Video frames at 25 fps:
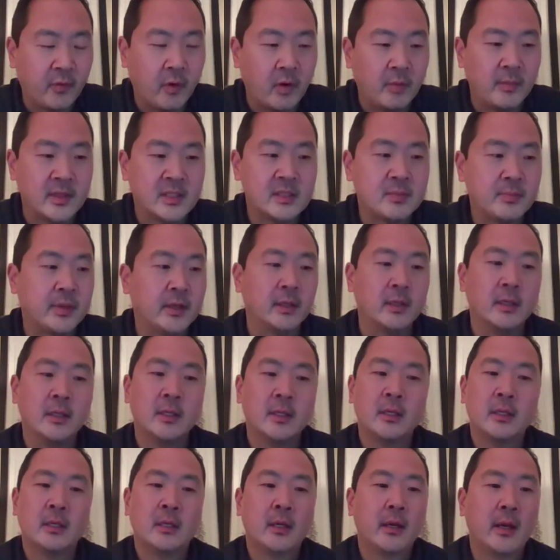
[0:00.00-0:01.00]
performance,
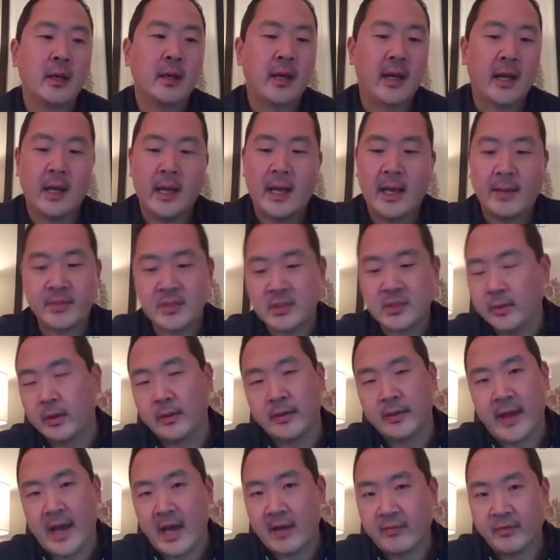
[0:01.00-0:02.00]
but absolutely
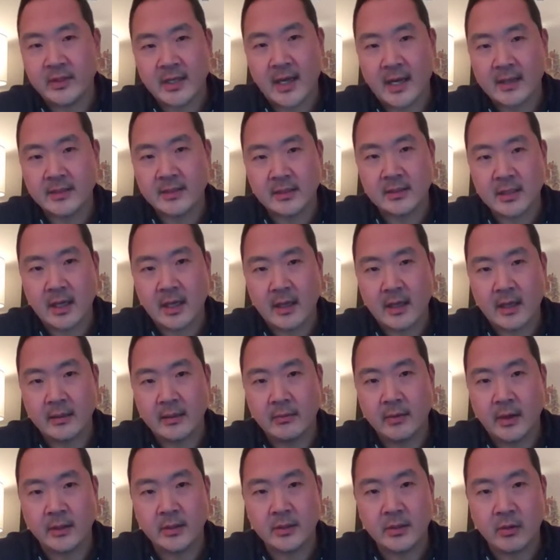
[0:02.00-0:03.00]
on the advertising side,
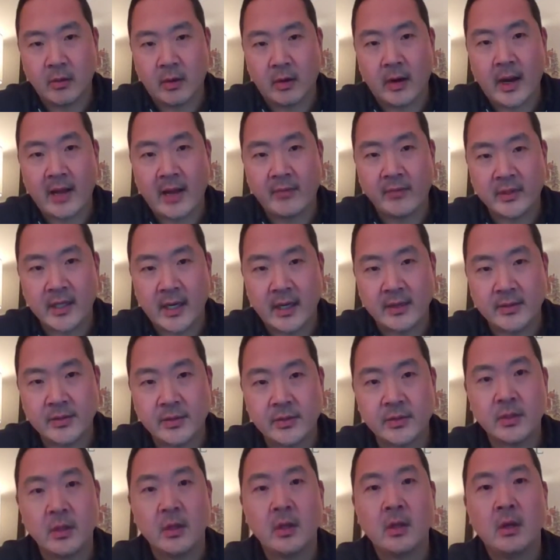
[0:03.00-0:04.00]
right, to our
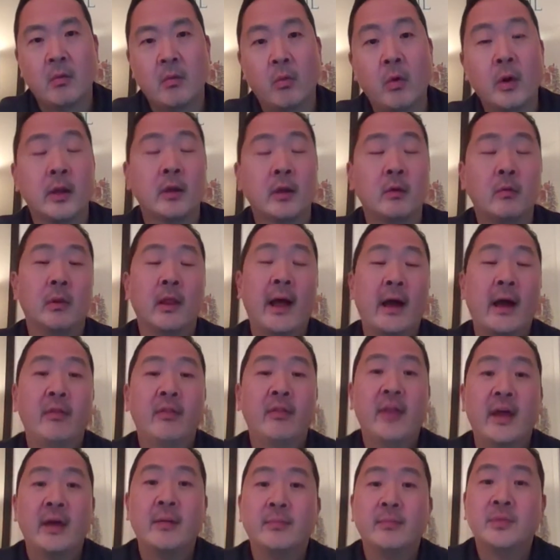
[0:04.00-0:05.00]
advertisers. We're going to
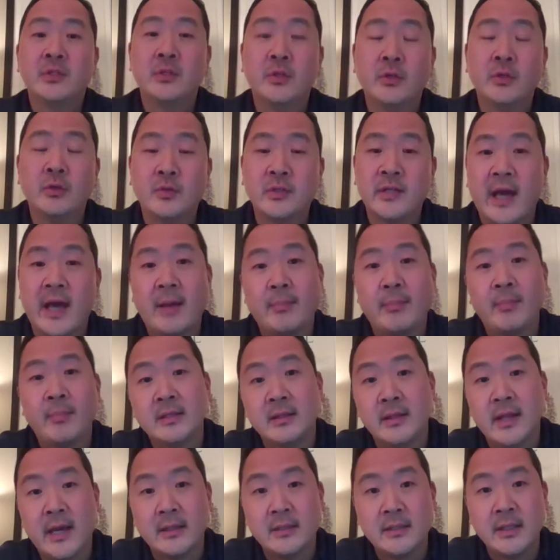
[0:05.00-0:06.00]
allow them to tap
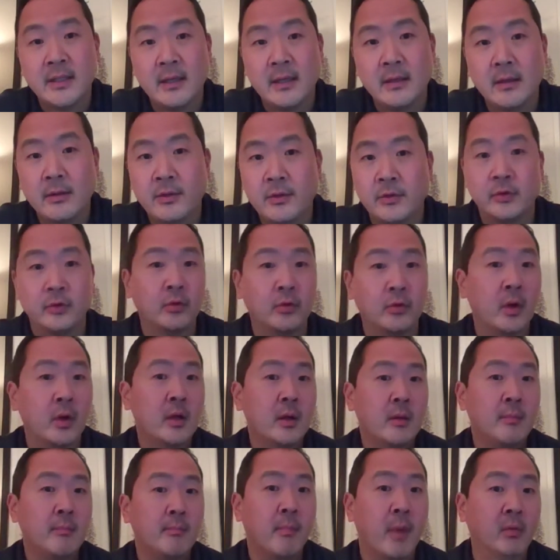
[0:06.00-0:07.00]
into that data through
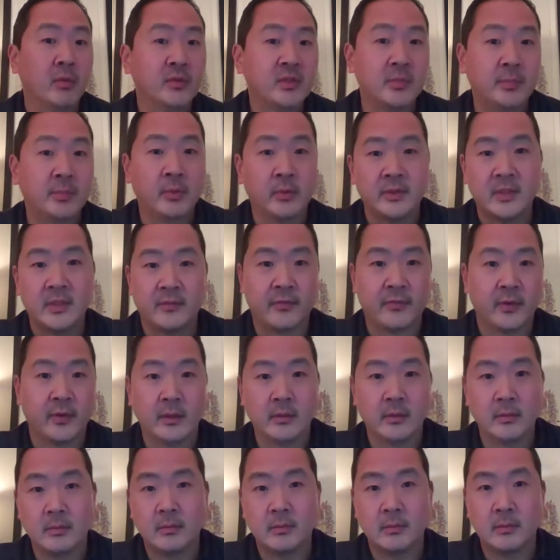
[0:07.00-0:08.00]
multiple
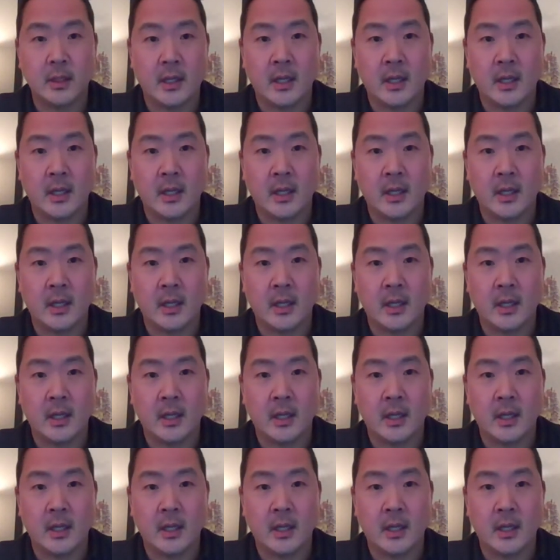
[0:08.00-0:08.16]
different